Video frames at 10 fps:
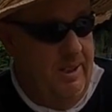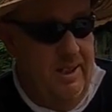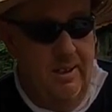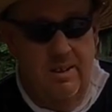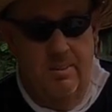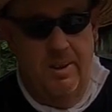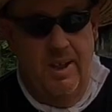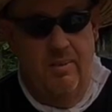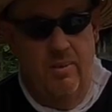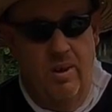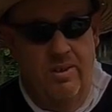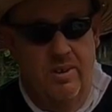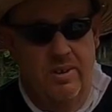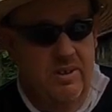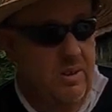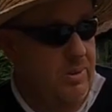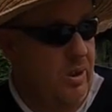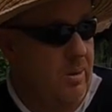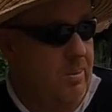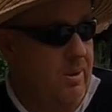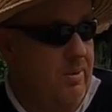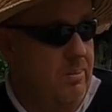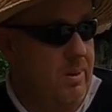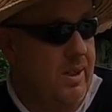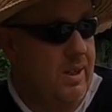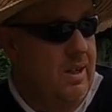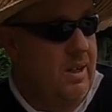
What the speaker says: to get a clip of that before I drug this old tarp over it, but